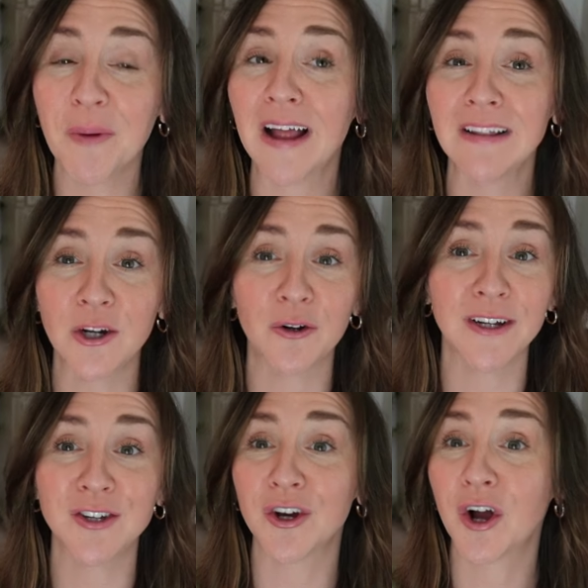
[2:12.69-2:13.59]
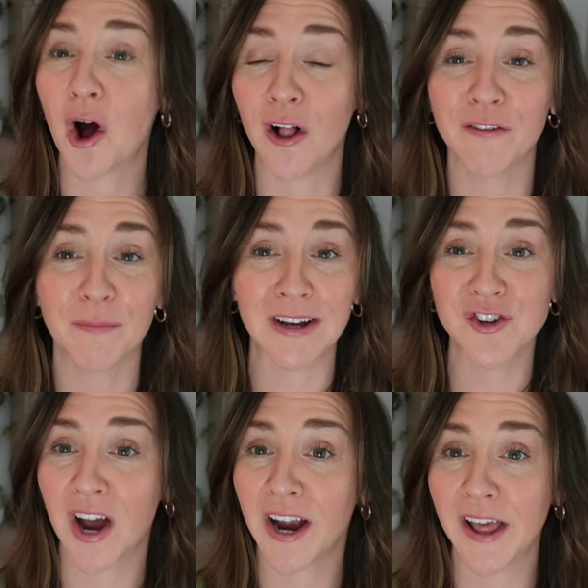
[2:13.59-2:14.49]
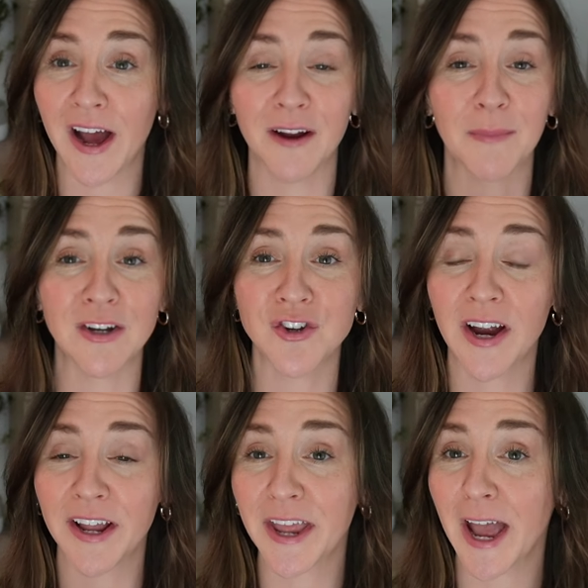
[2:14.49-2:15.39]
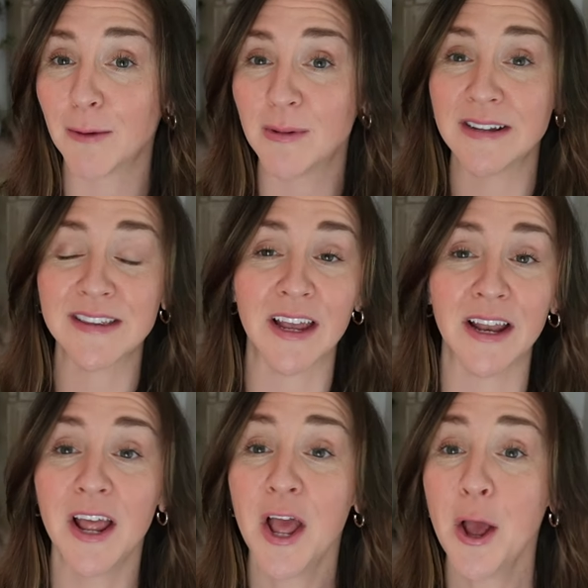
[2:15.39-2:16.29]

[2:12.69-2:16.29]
I literally took all of my china out of my china cabinets and